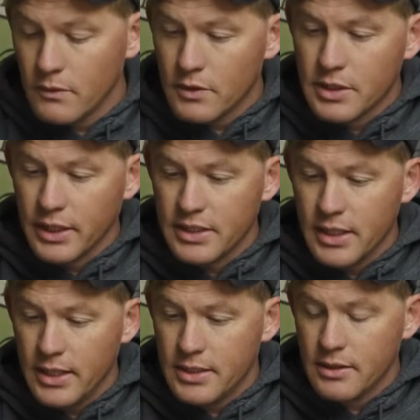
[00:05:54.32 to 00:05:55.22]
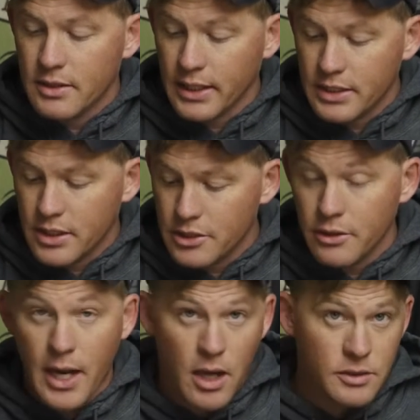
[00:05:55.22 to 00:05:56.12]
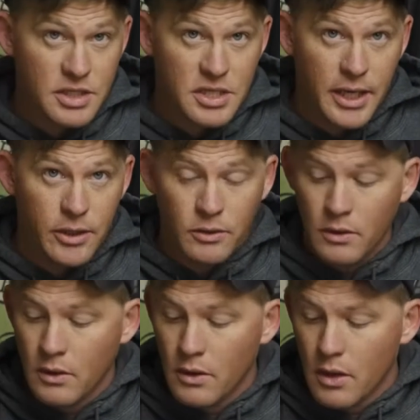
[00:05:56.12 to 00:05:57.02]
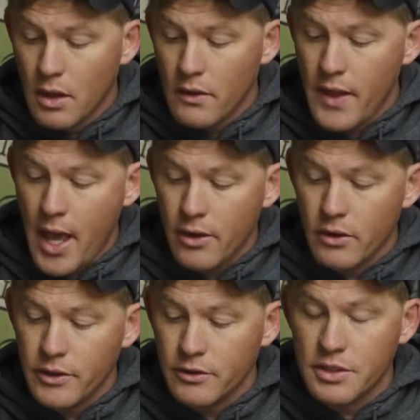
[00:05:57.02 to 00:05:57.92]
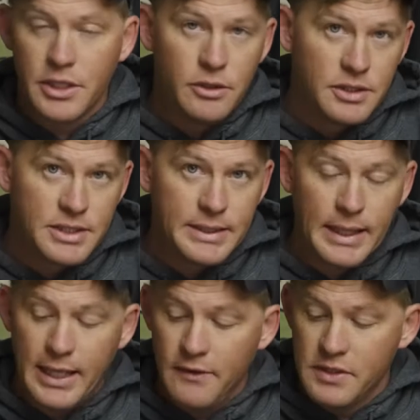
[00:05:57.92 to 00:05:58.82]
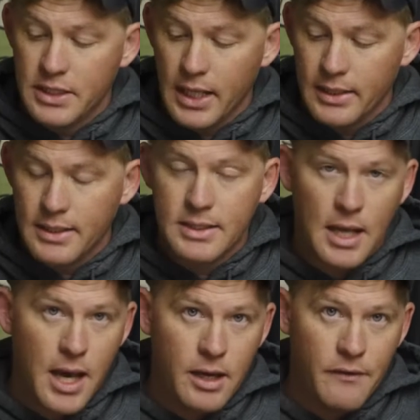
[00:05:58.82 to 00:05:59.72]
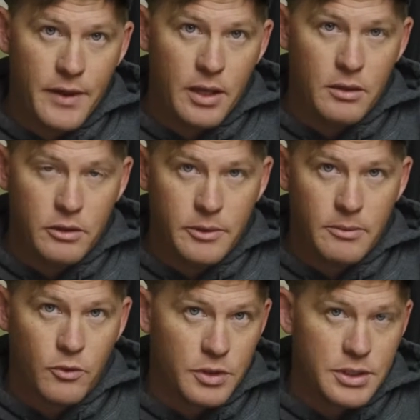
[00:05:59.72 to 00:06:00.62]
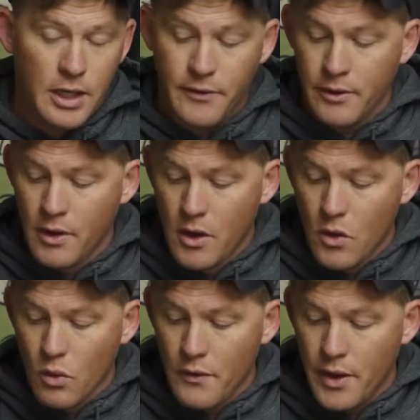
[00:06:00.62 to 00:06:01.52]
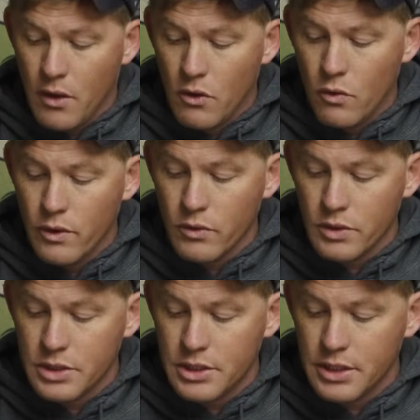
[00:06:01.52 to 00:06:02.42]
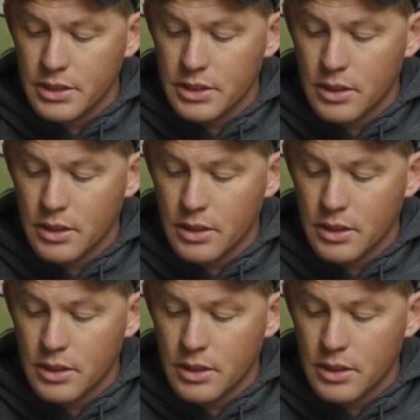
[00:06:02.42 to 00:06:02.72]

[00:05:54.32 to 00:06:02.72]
Sling studs. Sling studs are now steel. There's still sleeves inside of the aluminum receiver, where the old one was just